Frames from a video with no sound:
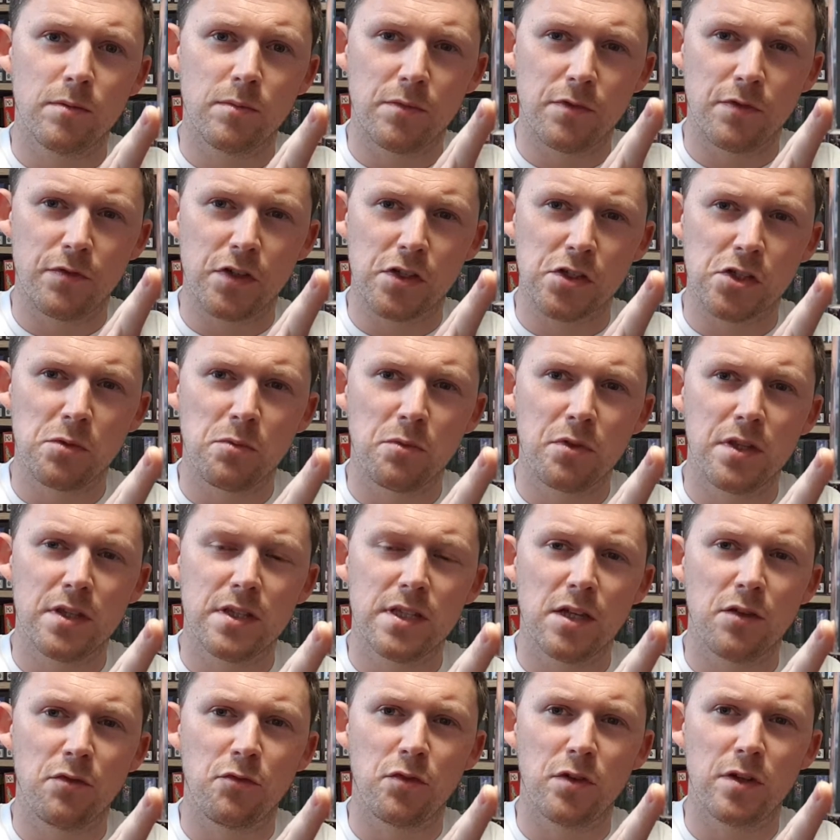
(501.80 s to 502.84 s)
for something
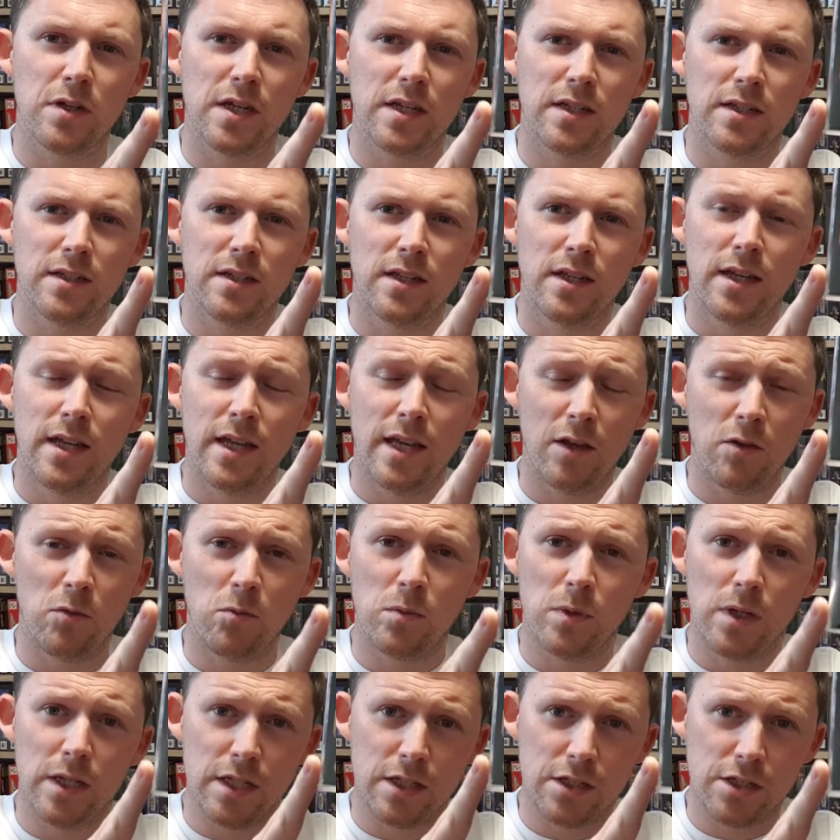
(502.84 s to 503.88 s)
different, and
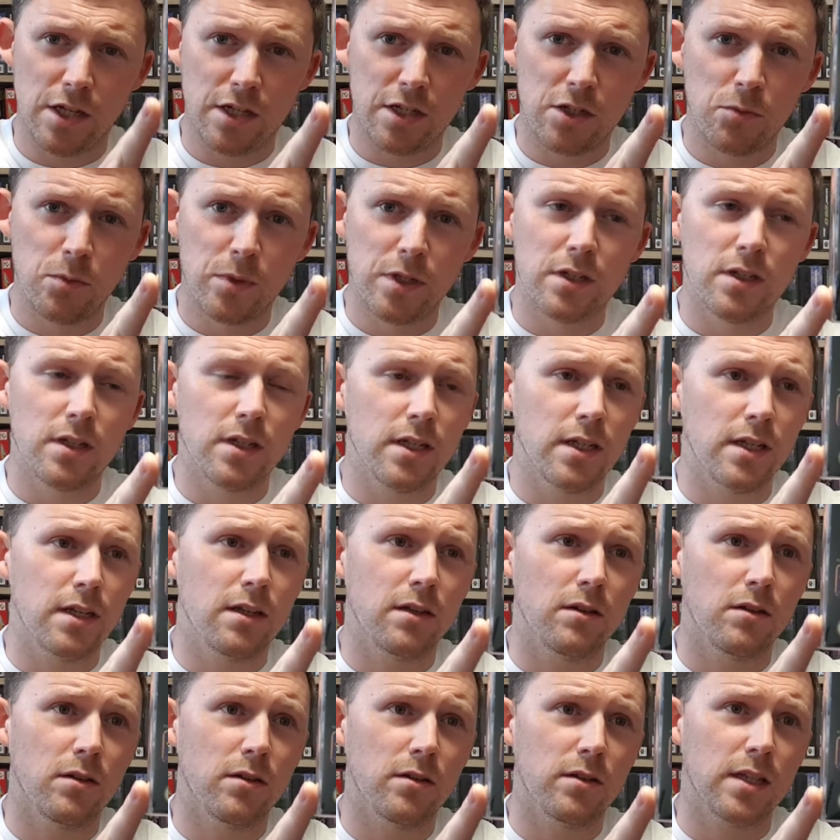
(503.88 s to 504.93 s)
it
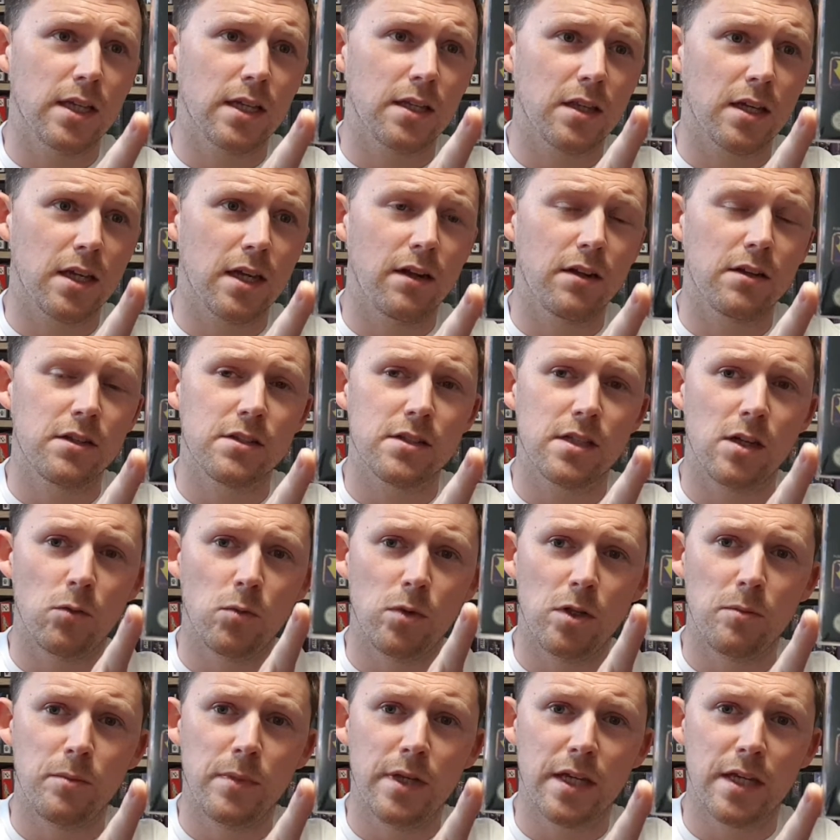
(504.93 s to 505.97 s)
genuinely, like, the characters that
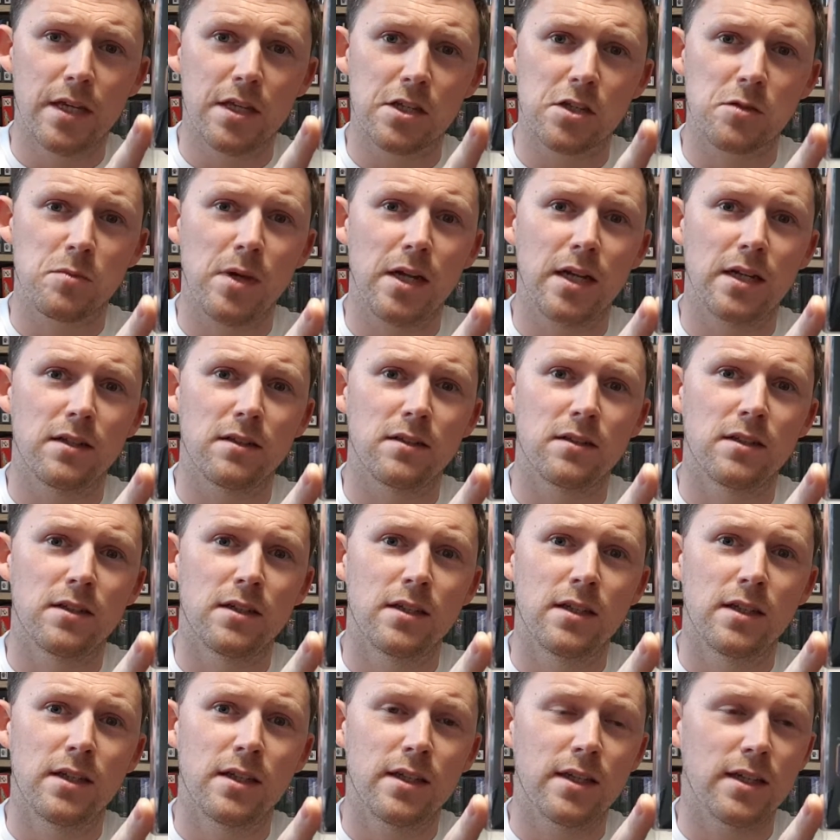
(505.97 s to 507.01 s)
will make you smile.
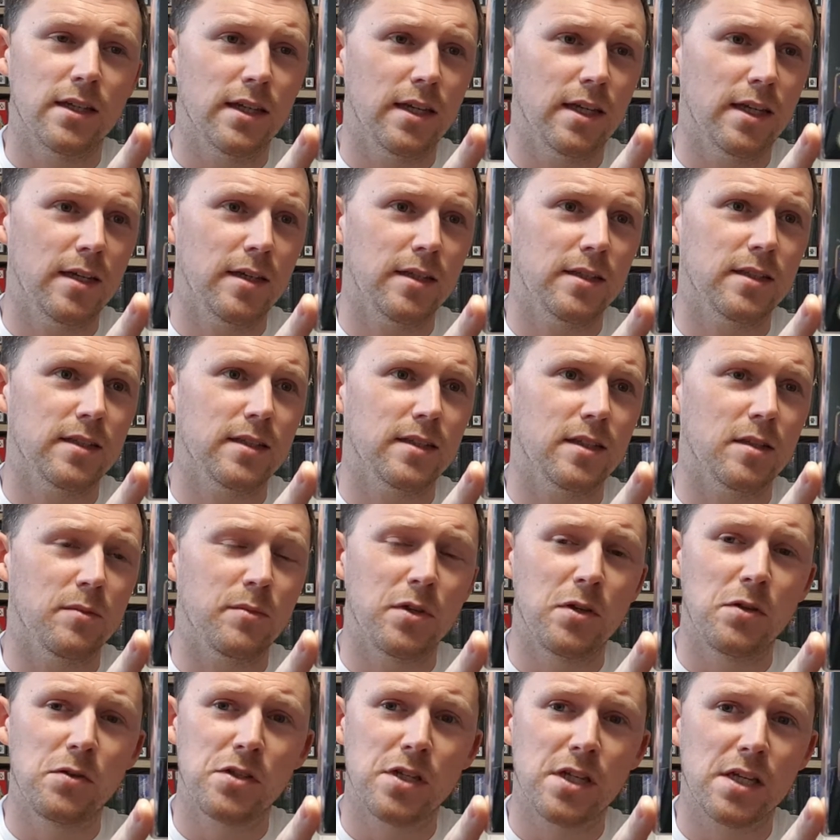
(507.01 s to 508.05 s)
The
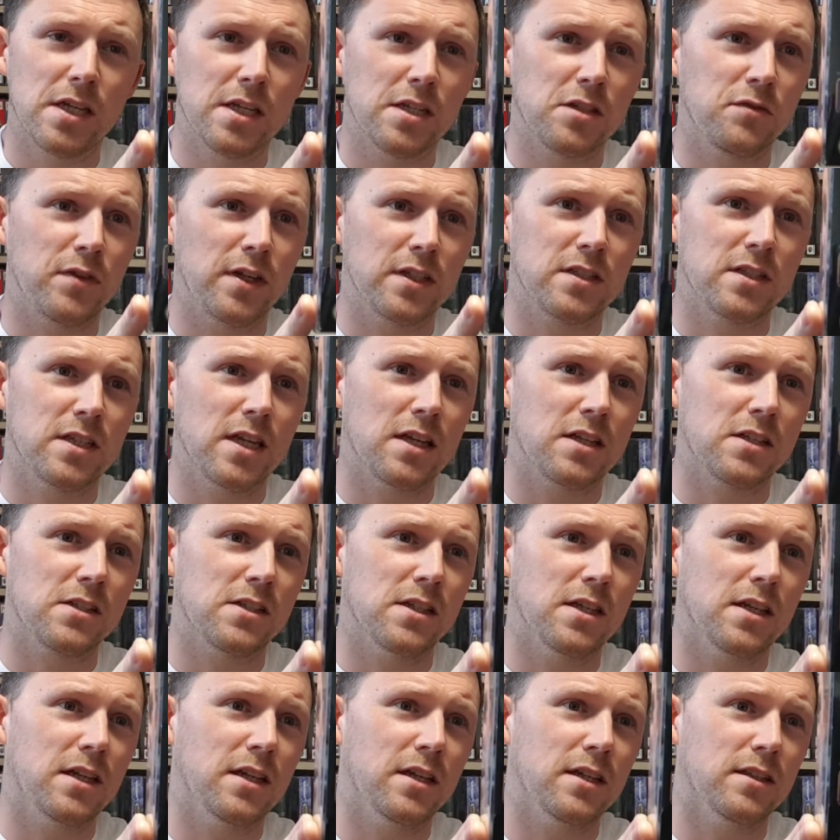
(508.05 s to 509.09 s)
music is
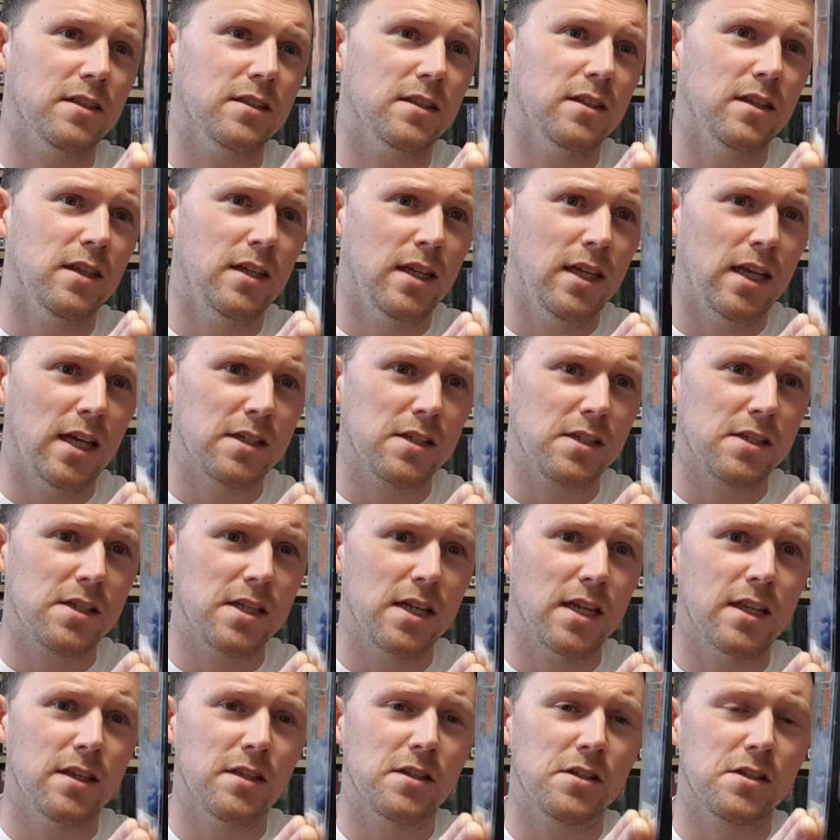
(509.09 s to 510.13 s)
fantastic, and as I
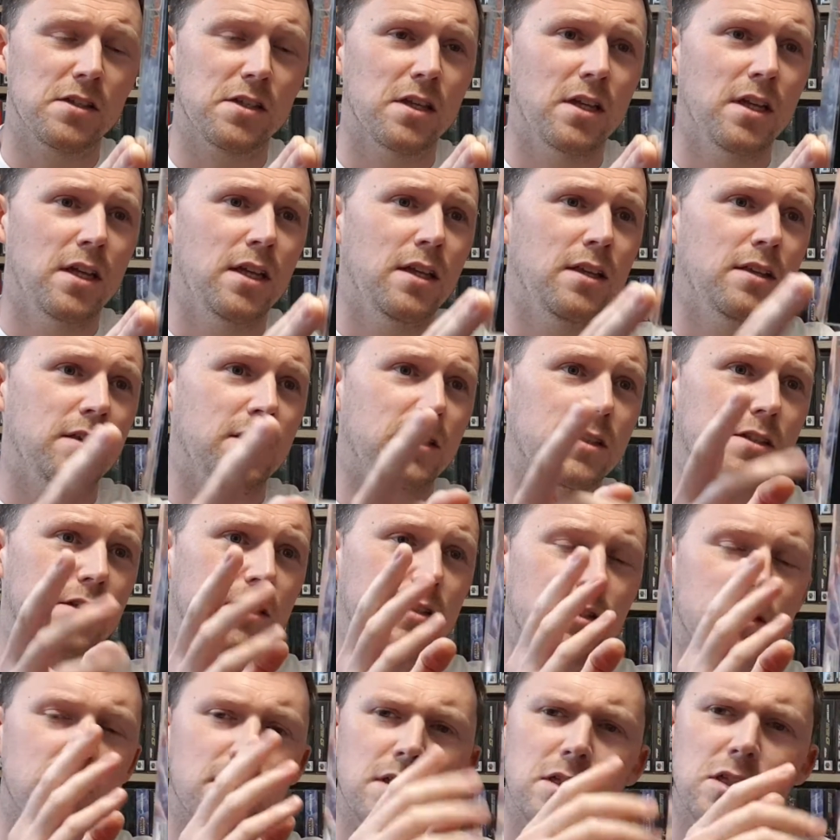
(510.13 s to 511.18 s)
say,
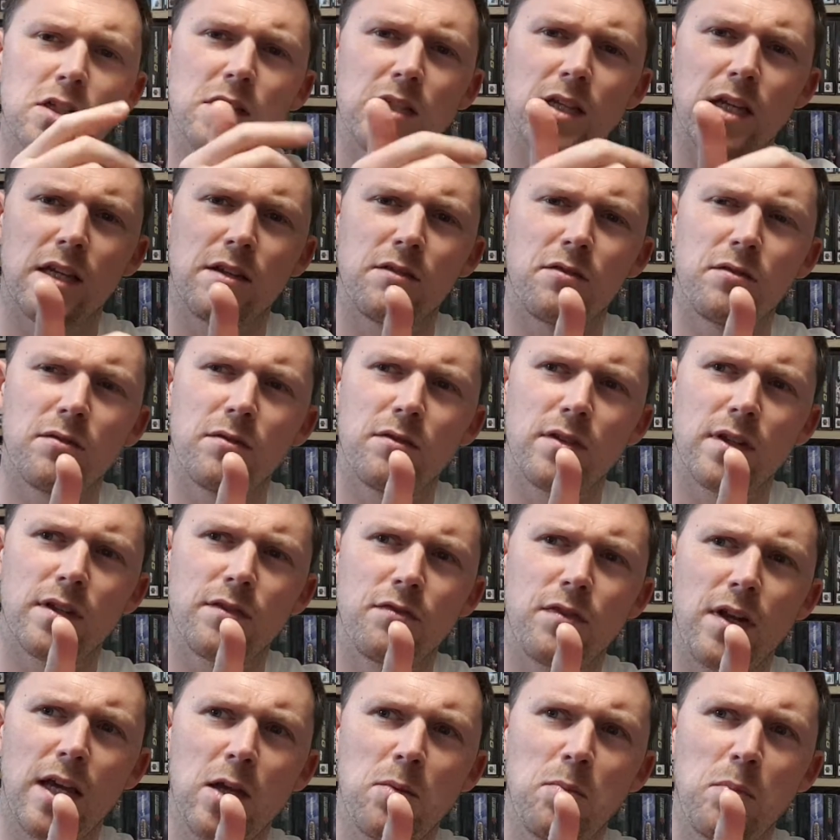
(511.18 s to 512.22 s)
there's you can
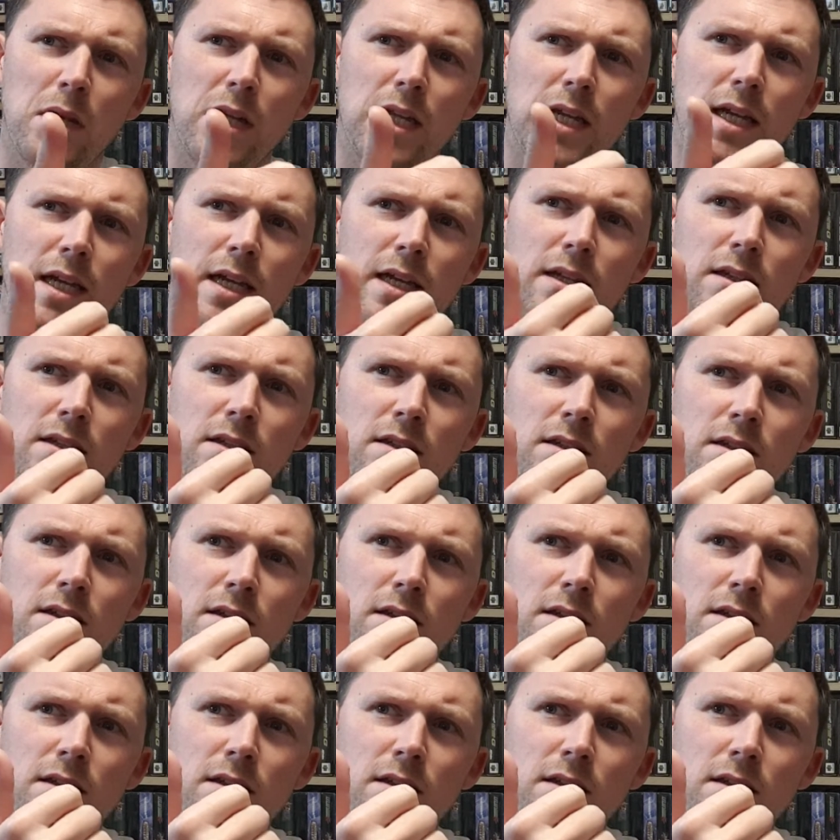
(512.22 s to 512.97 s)
fly a plane,